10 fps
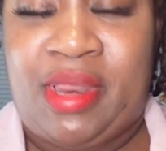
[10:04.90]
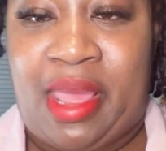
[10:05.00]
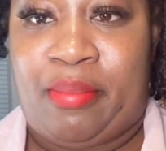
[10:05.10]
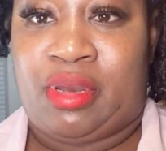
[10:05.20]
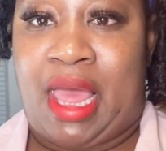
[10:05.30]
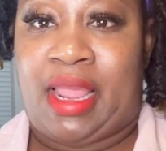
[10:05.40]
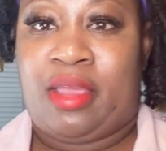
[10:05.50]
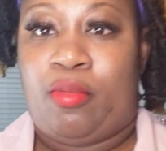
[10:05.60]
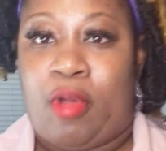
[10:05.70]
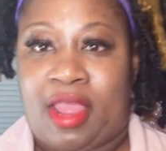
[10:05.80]
that black
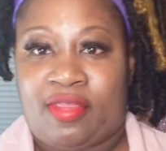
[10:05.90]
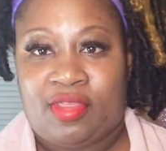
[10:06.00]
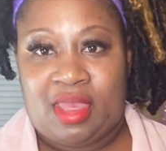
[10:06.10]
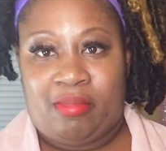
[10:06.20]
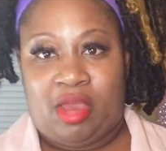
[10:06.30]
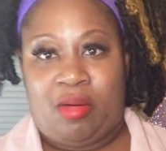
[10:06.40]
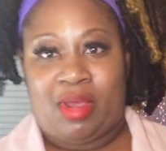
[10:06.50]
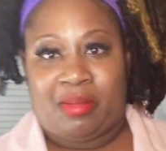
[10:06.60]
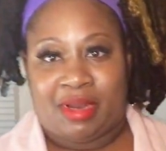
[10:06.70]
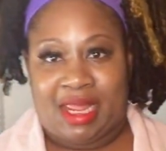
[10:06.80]
and white theme
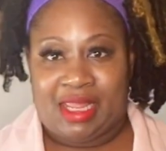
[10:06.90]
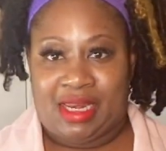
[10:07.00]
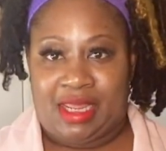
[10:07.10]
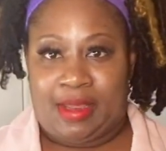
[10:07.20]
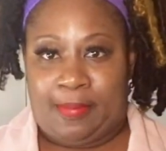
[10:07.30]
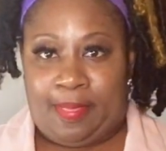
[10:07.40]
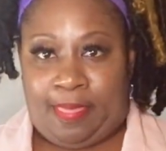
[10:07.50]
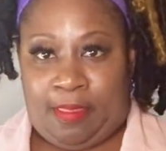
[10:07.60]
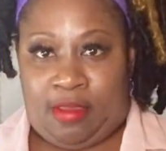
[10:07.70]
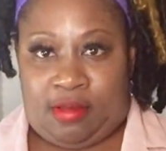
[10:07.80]
going. I'm liking that.
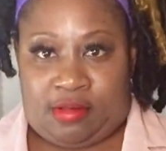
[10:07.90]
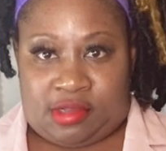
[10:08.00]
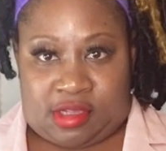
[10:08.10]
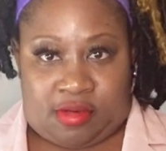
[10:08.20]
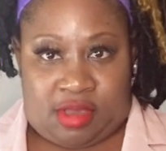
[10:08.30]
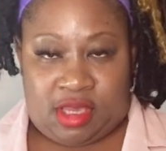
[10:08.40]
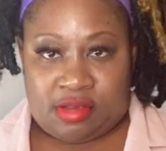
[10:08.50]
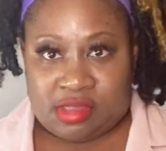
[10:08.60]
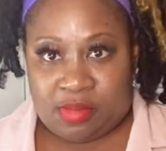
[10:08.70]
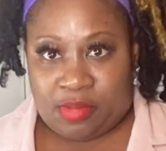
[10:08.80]
So
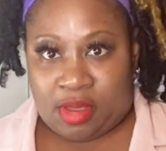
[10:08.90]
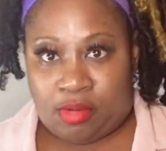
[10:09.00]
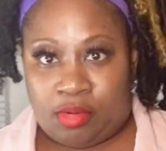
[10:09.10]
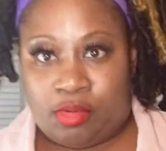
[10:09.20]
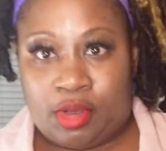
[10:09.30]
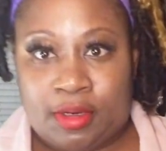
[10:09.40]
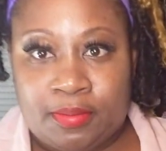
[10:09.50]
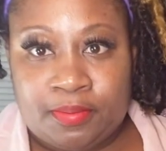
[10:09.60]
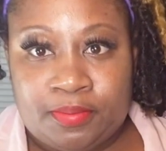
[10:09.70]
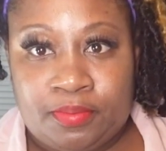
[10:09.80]
here's the belt
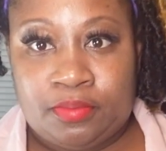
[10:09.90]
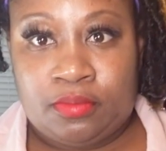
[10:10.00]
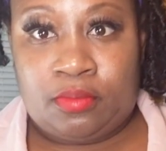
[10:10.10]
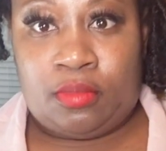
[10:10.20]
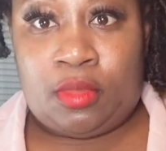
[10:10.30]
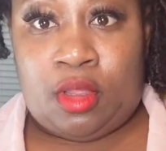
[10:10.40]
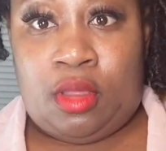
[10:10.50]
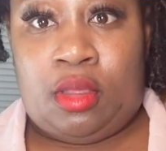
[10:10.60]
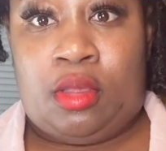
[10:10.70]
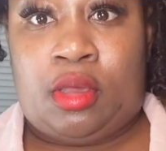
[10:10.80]
on.
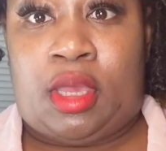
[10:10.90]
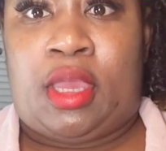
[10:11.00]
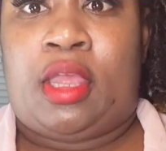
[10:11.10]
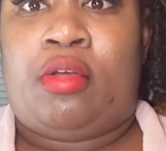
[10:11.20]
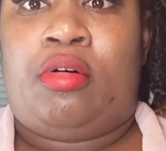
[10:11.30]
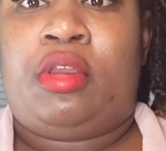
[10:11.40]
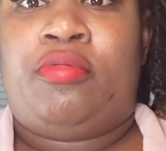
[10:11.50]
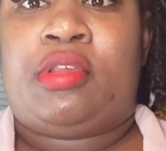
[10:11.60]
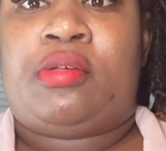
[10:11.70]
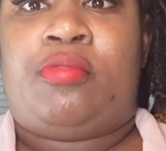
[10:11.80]
Okay, and the only
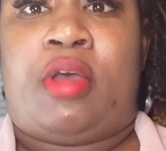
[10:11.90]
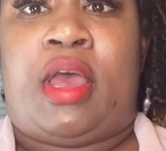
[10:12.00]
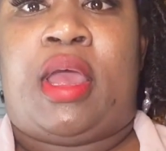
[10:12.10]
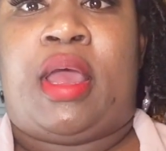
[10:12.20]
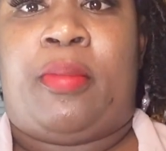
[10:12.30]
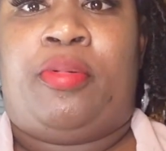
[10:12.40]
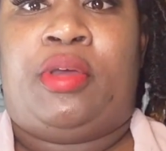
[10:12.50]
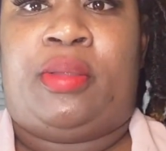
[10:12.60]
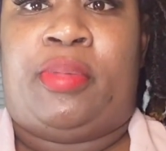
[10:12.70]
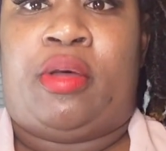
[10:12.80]
reason why I'm
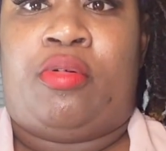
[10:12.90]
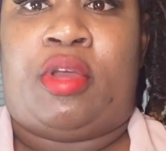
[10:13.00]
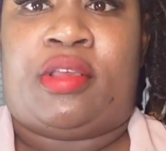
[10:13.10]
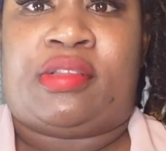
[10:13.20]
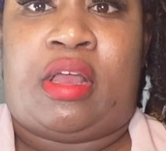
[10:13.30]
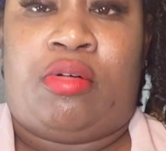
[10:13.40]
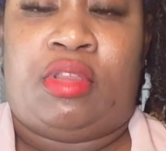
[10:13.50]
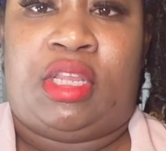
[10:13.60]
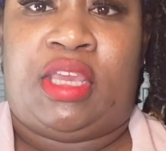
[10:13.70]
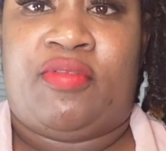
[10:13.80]
putting the belt on is not
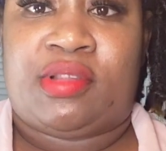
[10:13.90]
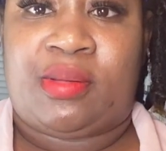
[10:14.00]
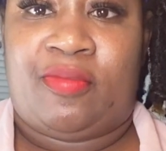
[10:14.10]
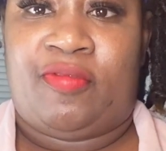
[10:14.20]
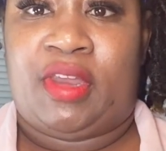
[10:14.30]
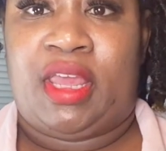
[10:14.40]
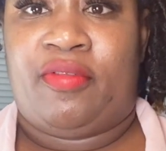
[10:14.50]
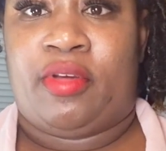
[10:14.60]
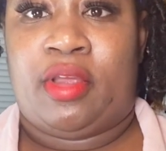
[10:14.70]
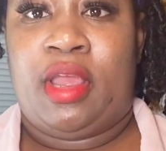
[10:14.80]
only to give it some
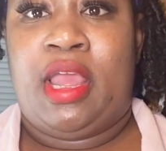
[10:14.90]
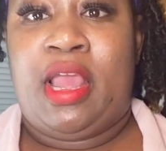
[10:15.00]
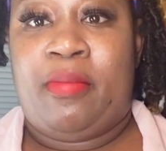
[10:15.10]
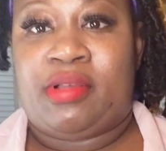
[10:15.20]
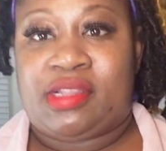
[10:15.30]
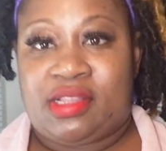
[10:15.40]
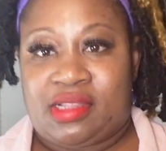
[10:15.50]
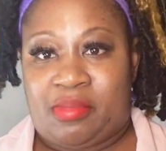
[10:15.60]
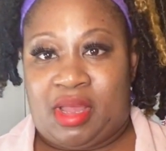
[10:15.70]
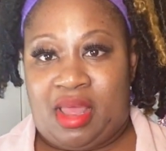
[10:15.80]
flavor, but since
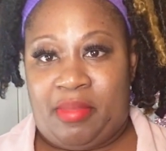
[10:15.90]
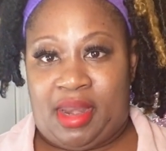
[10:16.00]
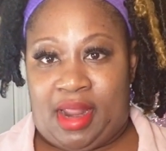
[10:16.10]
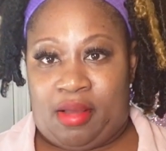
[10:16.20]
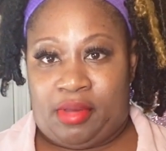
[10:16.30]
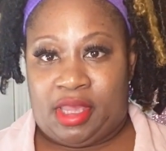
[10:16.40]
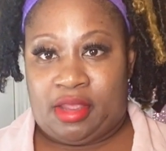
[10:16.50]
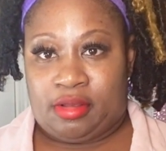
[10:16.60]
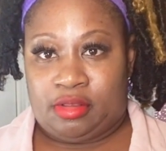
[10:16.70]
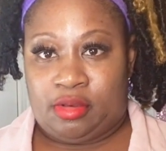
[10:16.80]
I'm coming out
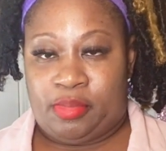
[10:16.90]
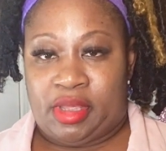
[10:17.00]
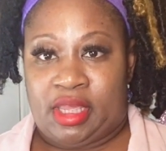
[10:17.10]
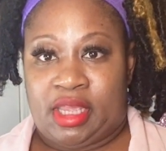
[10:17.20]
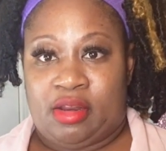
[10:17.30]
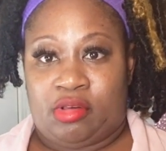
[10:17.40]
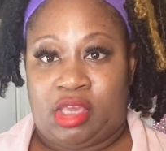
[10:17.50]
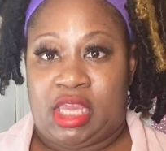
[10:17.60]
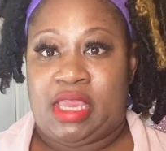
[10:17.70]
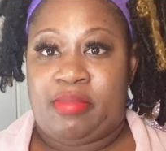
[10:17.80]
here a little bit, it'll
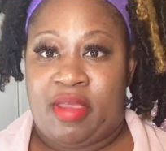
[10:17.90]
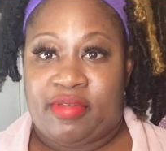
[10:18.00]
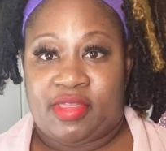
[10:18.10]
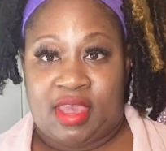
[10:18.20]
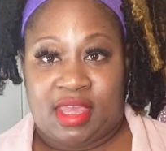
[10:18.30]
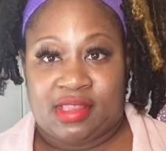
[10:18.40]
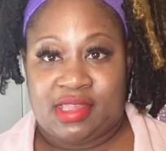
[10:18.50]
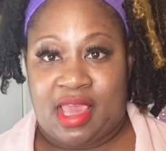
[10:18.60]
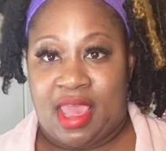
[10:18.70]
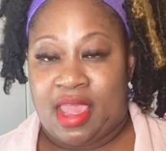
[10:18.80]
keep everything
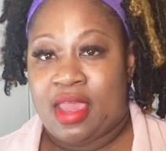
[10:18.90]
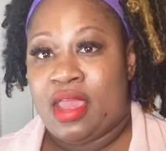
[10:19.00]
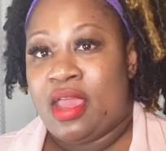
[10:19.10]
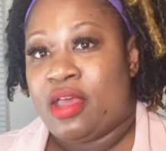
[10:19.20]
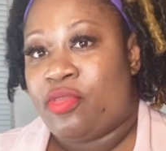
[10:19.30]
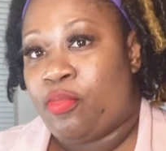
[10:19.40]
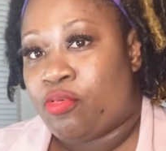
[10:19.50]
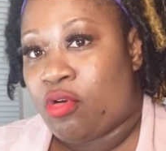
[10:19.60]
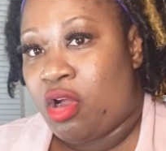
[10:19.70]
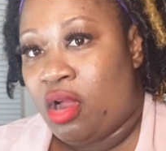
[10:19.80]
intact. The
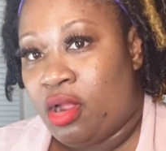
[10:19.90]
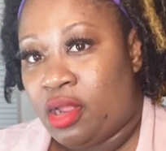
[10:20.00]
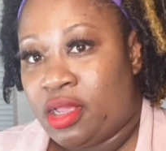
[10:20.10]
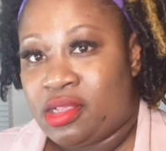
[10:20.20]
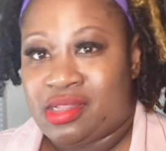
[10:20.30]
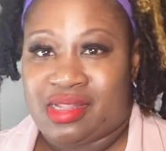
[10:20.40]
bra, it's,